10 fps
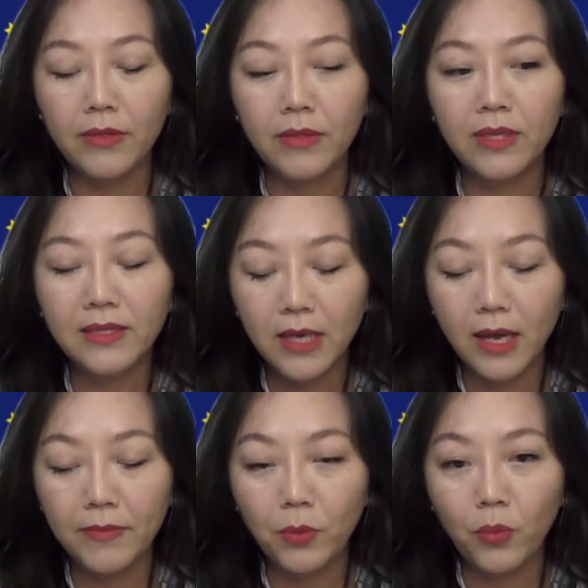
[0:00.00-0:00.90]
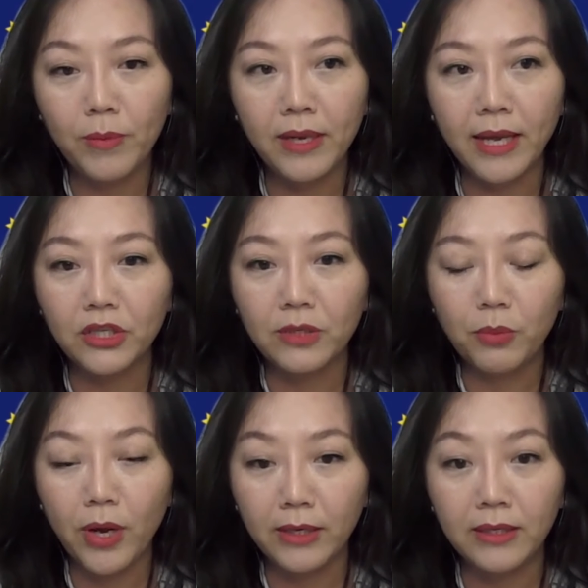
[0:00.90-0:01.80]
This time, the woman actually
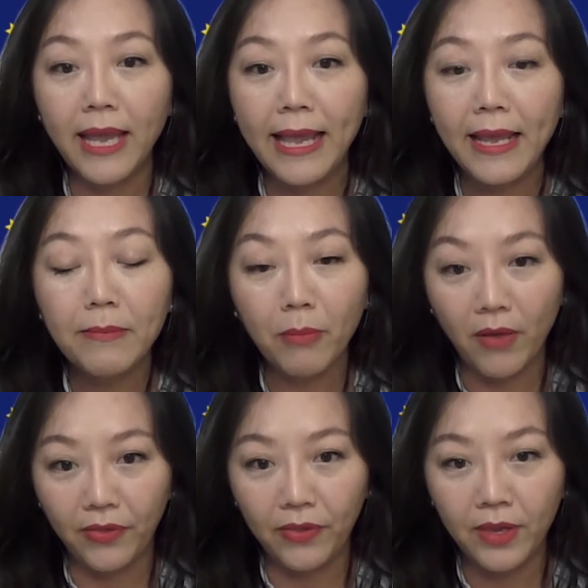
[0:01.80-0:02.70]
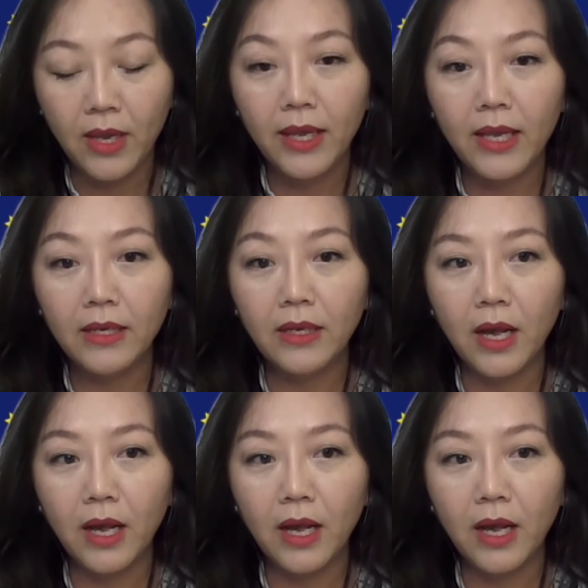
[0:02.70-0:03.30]
pregnant 8 months in